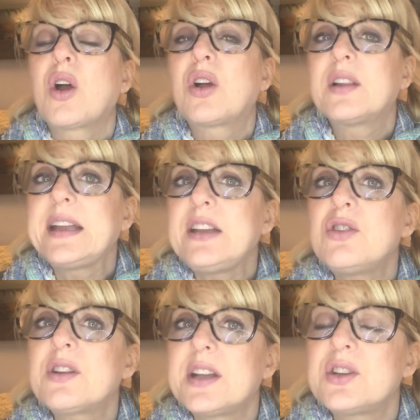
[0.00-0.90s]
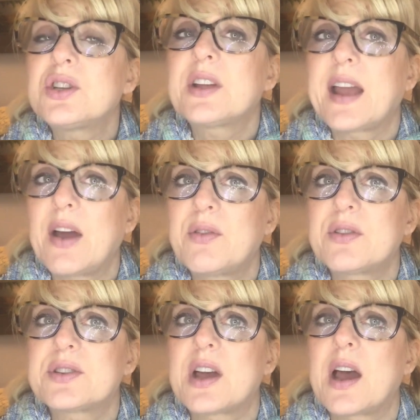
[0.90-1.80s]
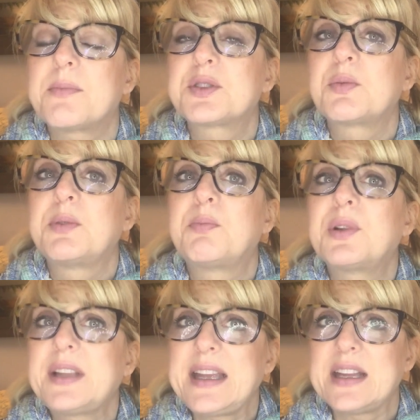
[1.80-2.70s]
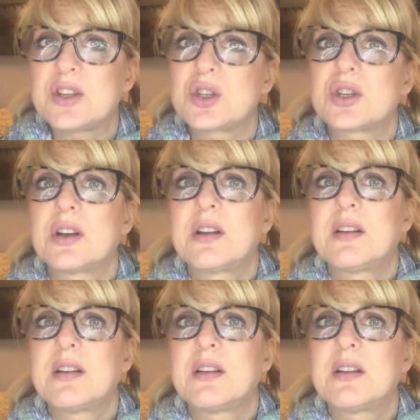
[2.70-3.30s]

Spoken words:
clean your kitchen countertops with bleach